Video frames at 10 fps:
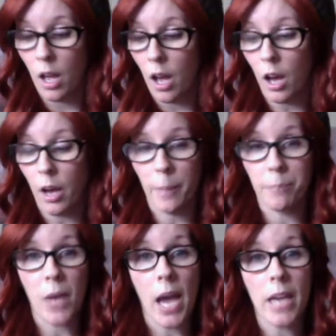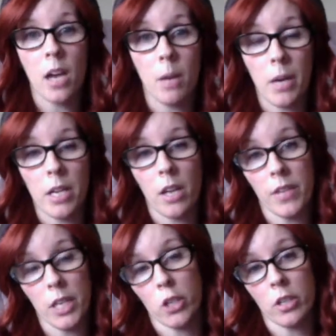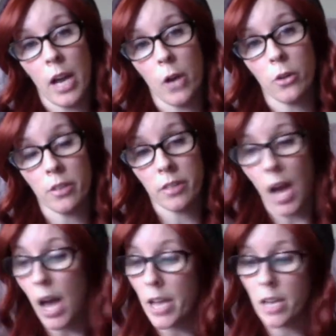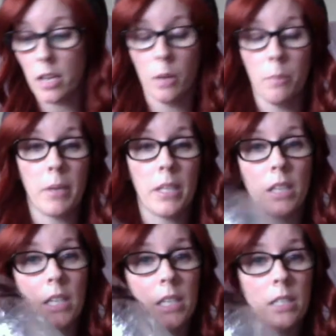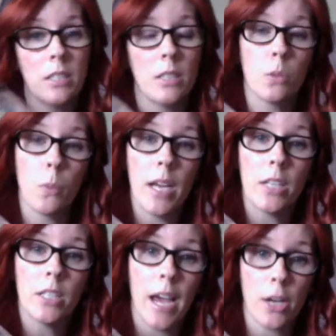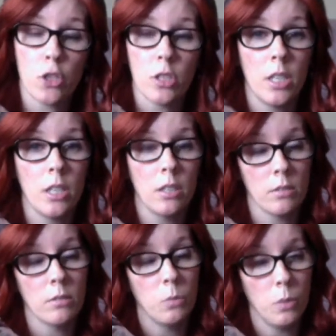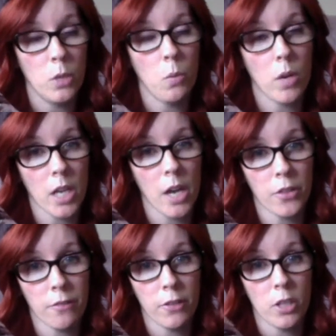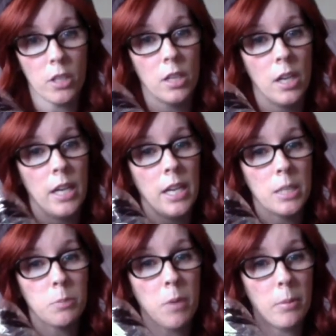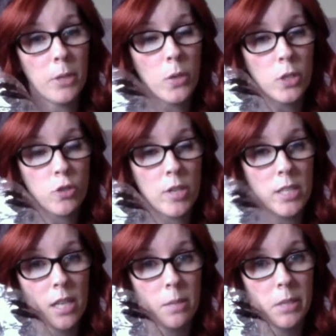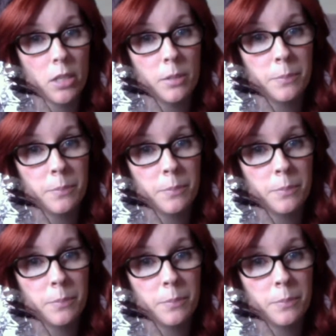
I cut mine on the inner and outer thigh, but the easiest way to actually, when you want to cut the fur, is probably going straight down the middle.